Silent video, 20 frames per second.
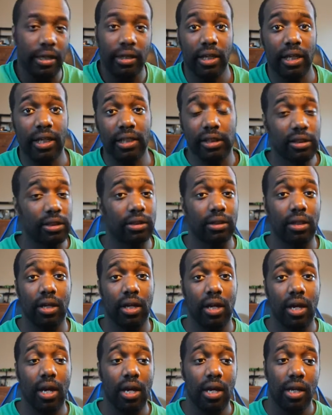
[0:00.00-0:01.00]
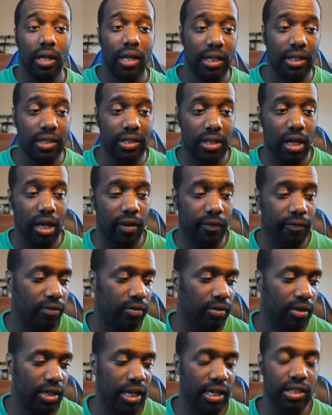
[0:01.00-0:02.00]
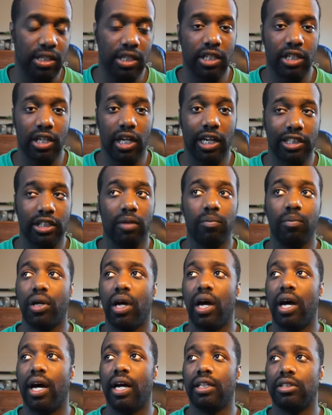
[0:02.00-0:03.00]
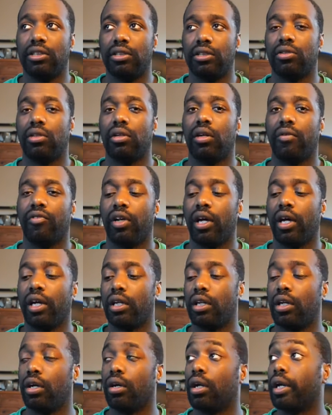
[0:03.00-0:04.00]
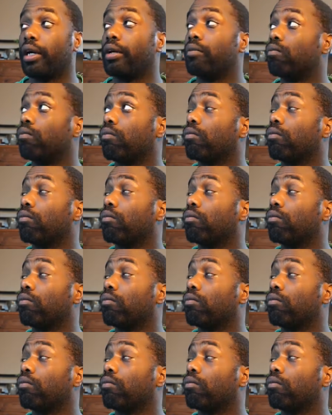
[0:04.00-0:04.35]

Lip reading: this and stuff. And I see like some guys sort of like, you know, like.